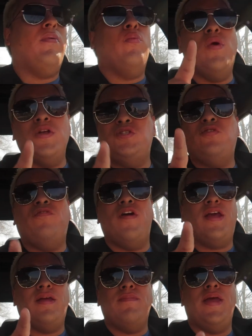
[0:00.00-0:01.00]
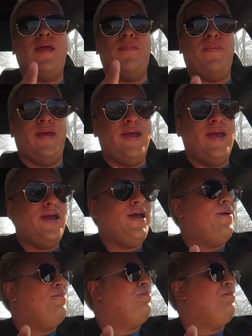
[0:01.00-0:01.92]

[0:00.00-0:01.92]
but once you fucking make it big,